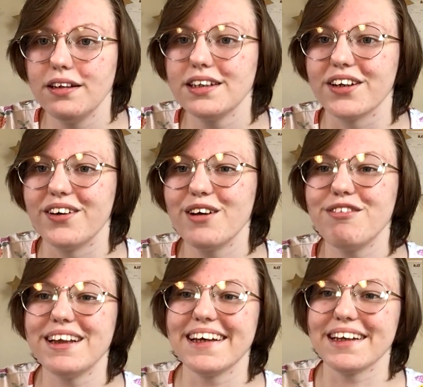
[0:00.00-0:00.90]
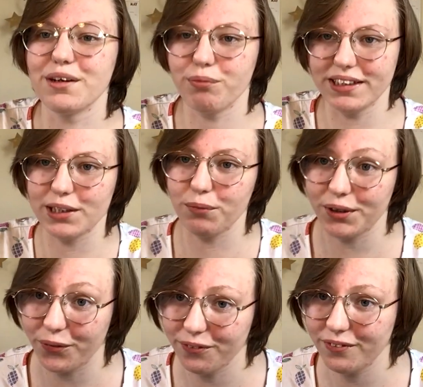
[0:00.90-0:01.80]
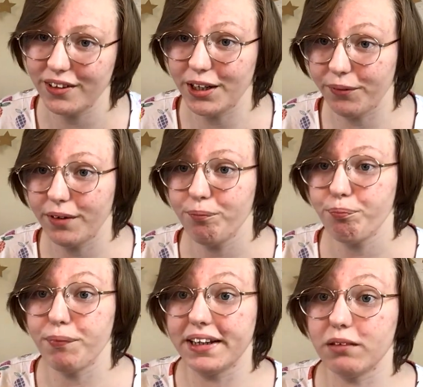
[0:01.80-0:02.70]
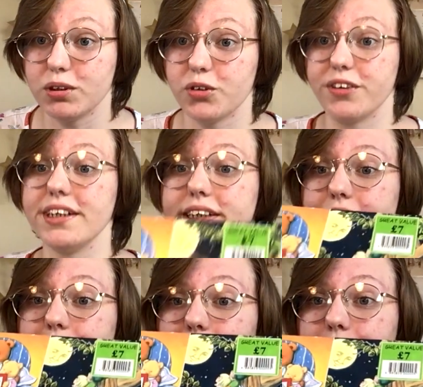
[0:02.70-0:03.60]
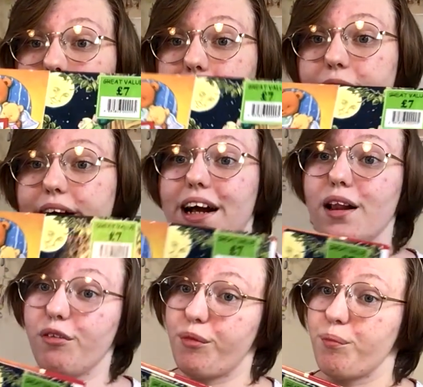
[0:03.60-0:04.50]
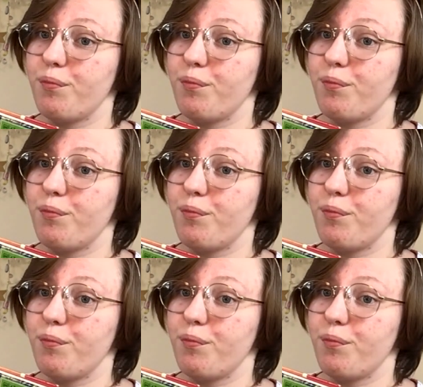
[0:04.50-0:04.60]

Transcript: So if you'd like that, please let me know. Anyway, bedtime stories, they're great. I love them.